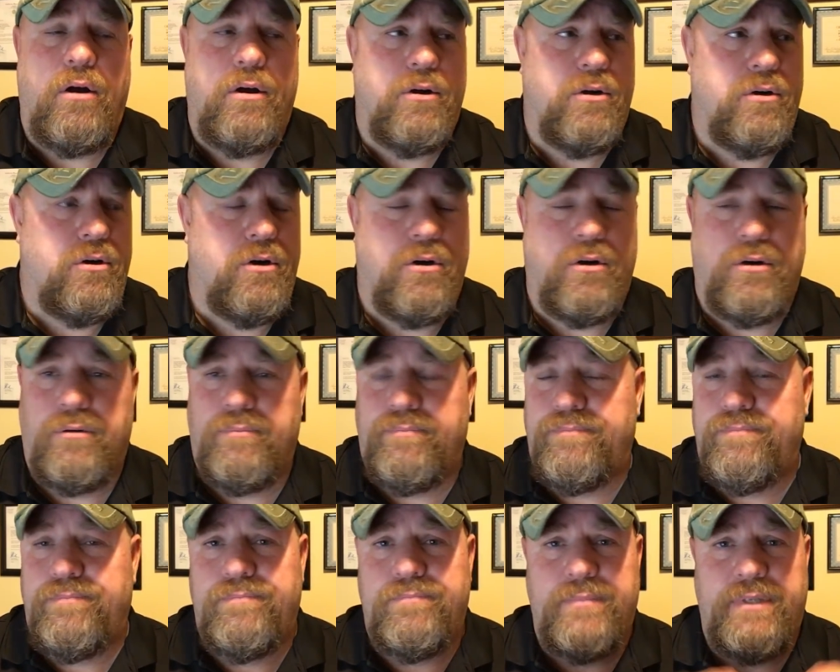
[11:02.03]

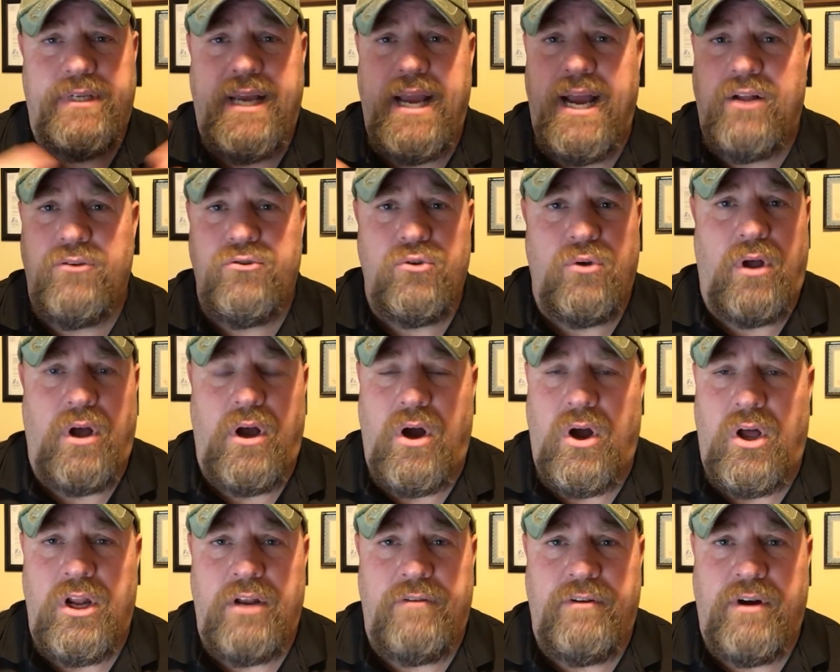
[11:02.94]

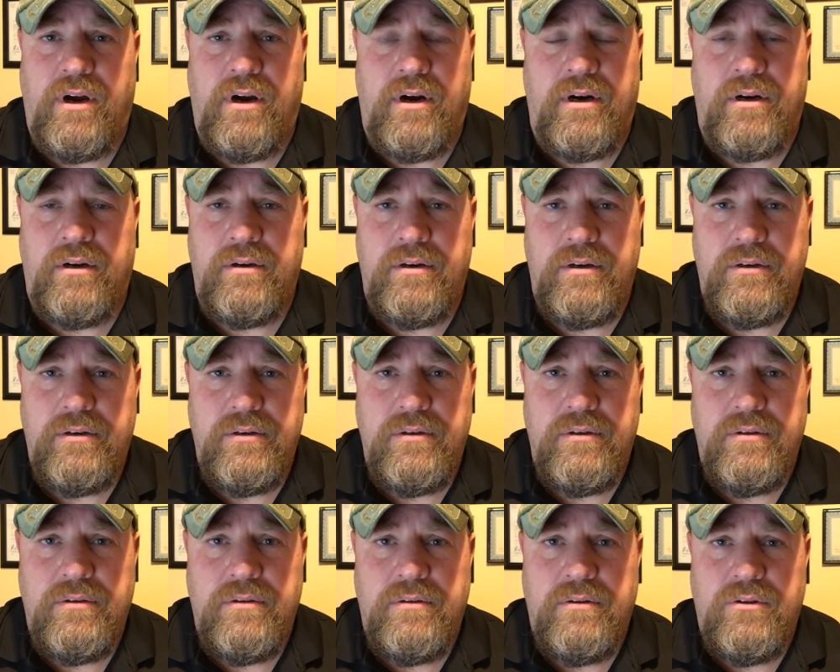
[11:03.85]
all of our
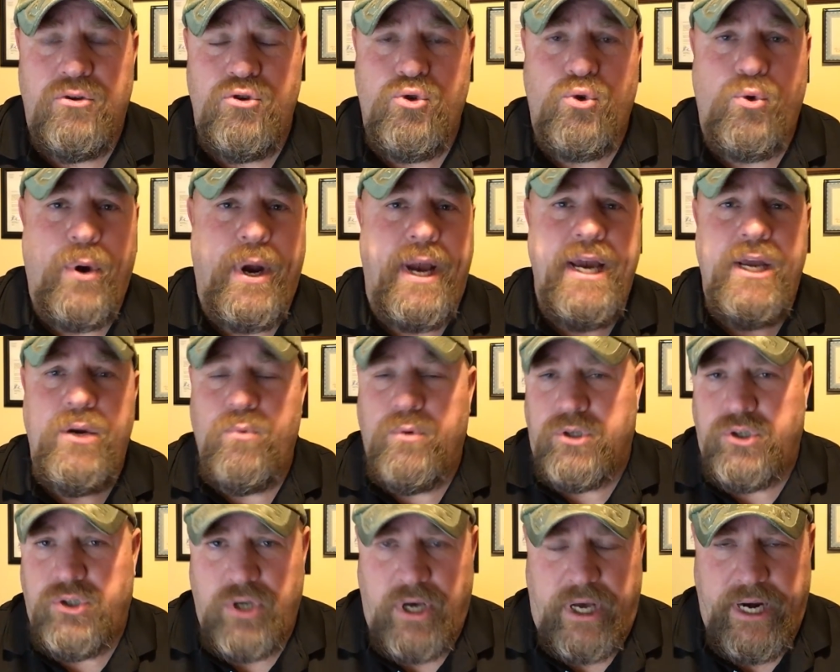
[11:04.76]
trade
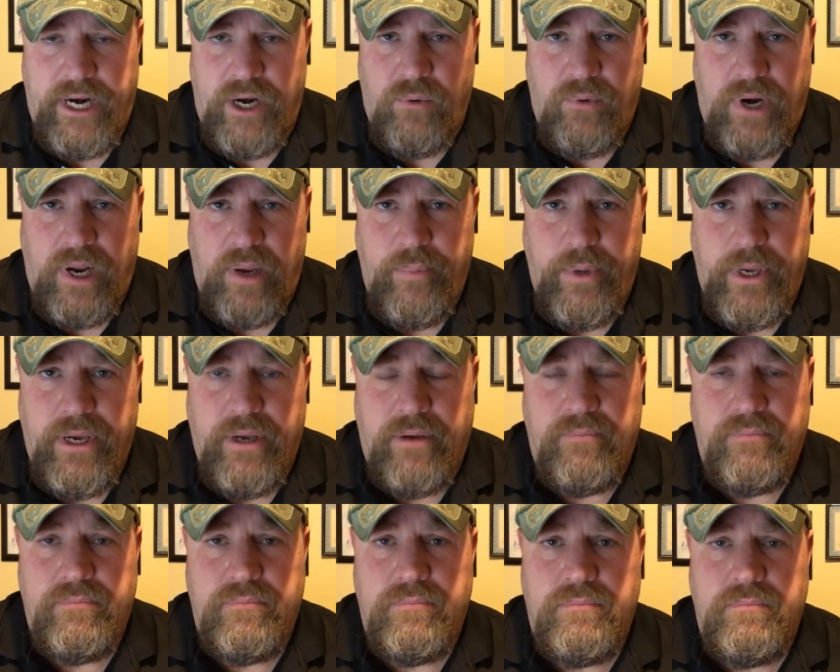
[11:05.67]
with Saudi Arabia.
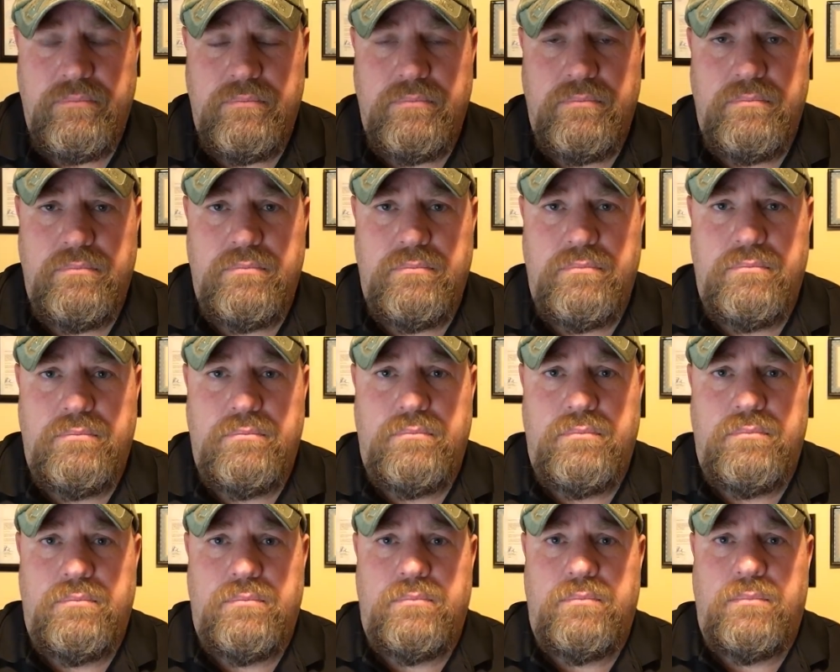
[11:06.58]

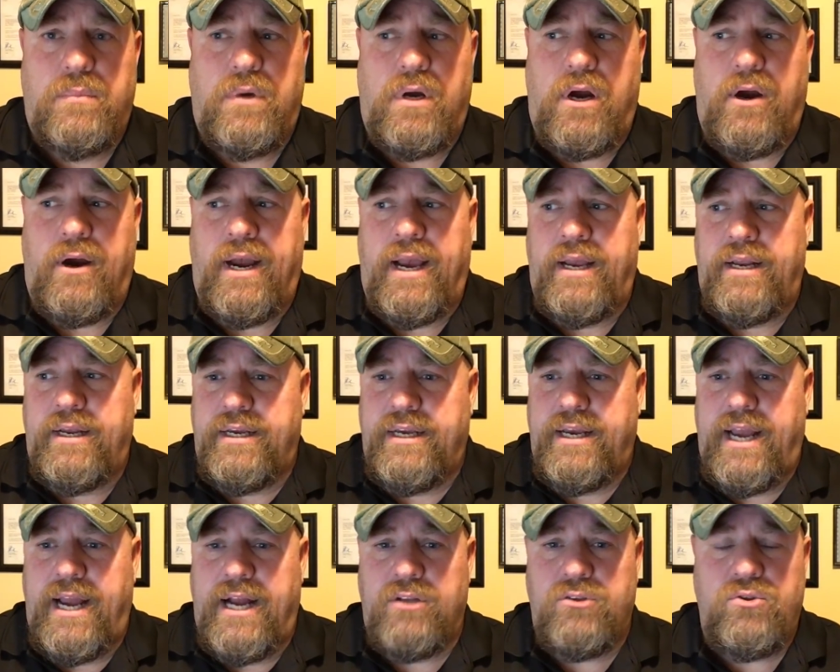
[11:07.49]
All right,
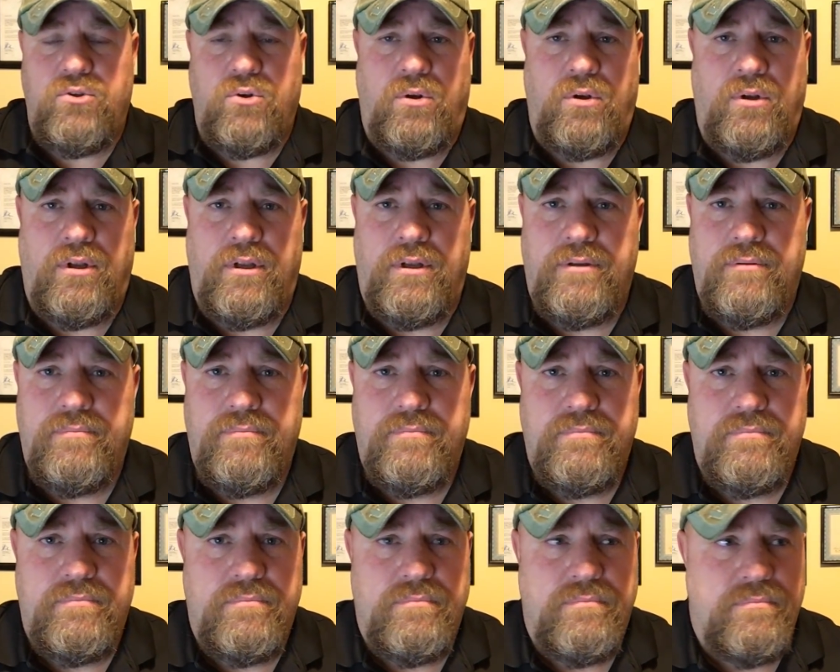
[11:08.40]
cancel
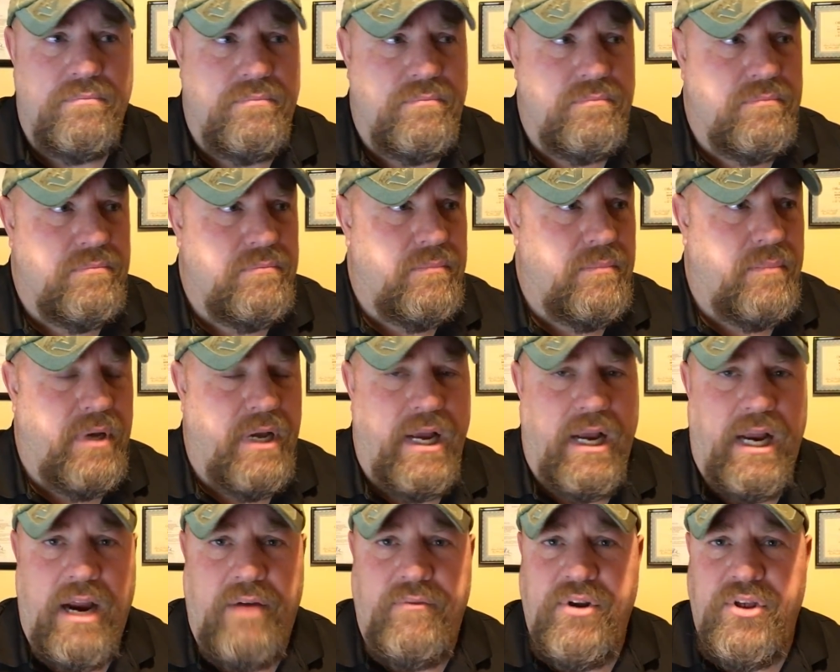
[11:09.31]

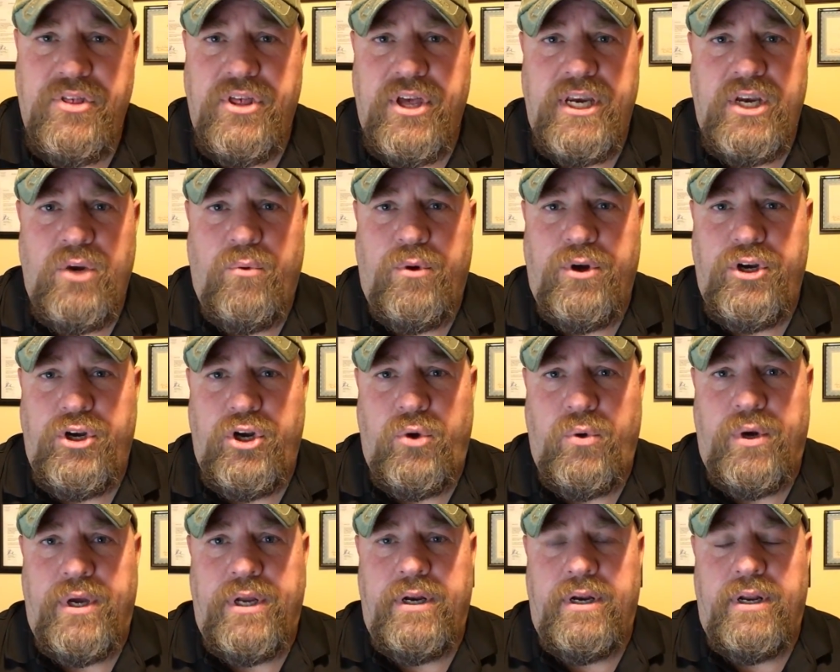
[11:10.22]
everything that we're
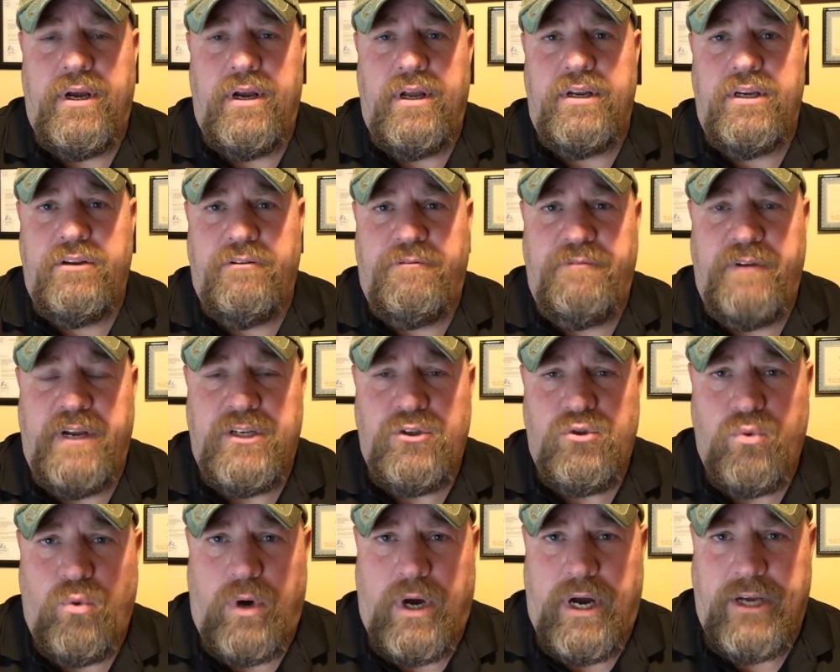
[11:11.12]
doing
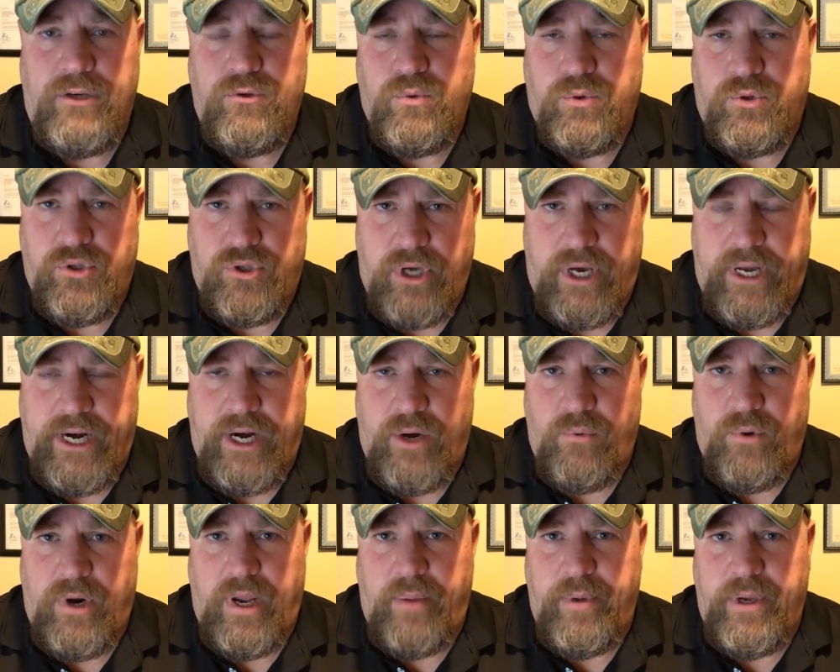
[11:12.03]
defense-wise with Saudi
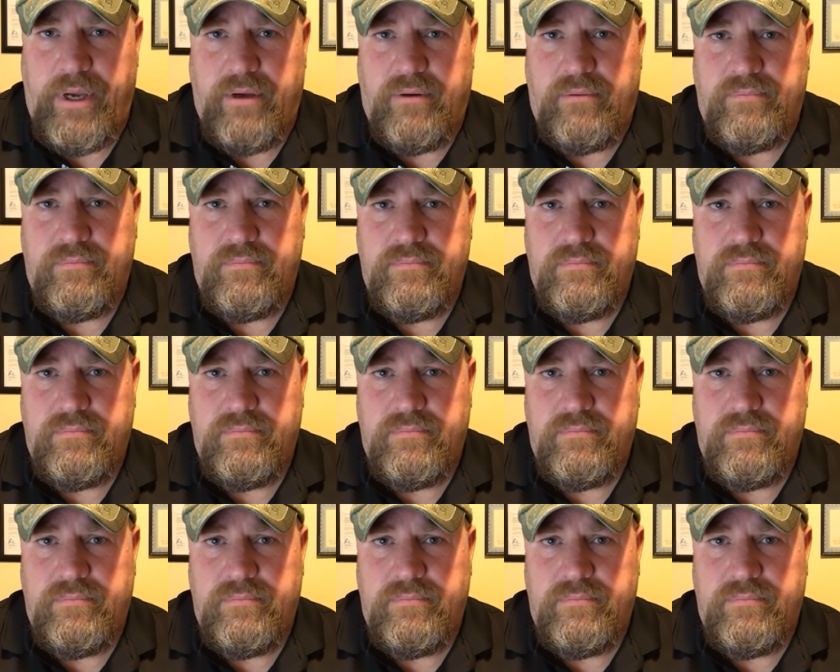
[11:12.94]
Arabia.